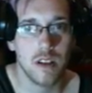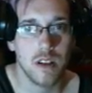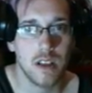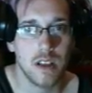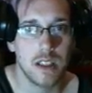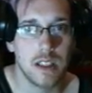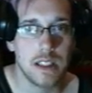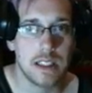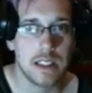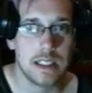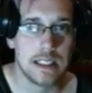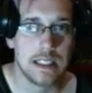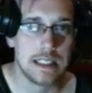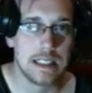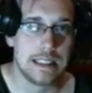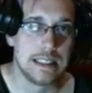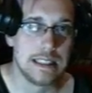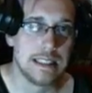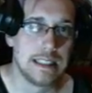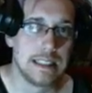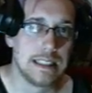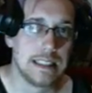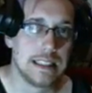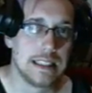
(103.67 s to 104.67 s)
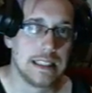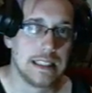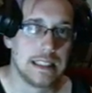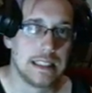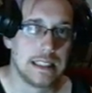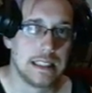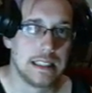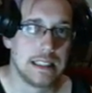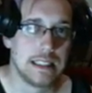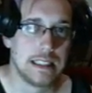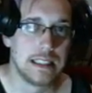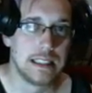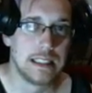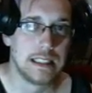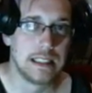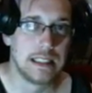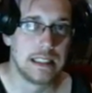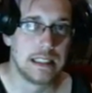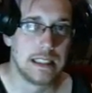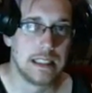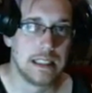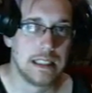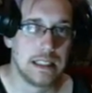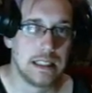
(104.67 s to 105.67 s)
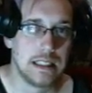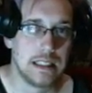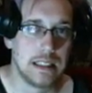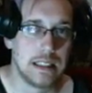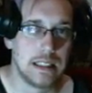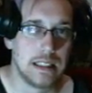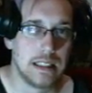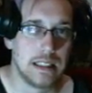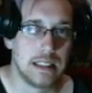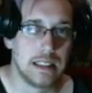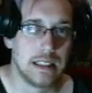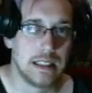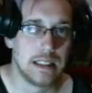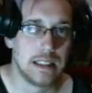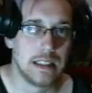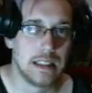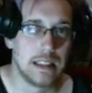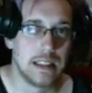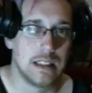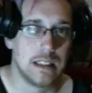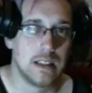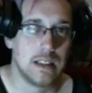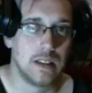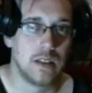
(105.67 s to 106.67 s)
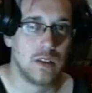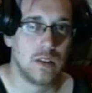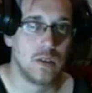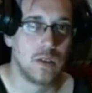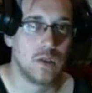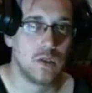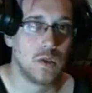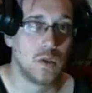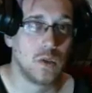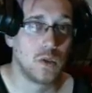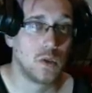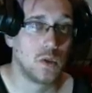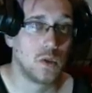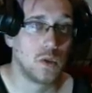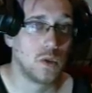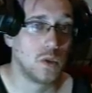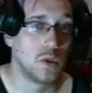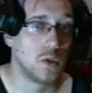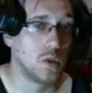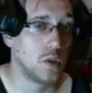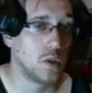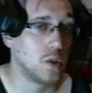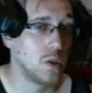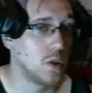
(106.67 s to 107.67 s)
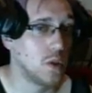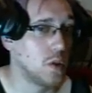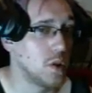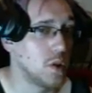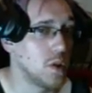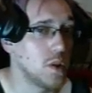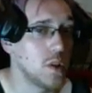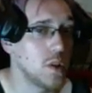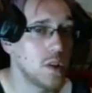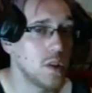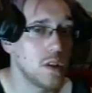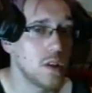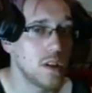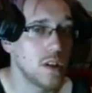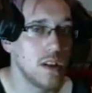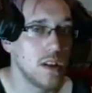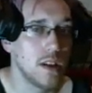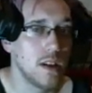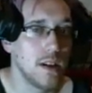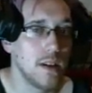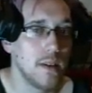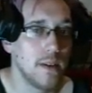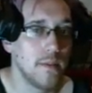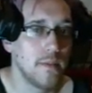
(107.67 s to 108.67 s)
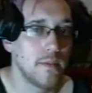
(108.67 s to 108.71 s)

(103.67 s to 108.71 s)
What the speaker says: (silence)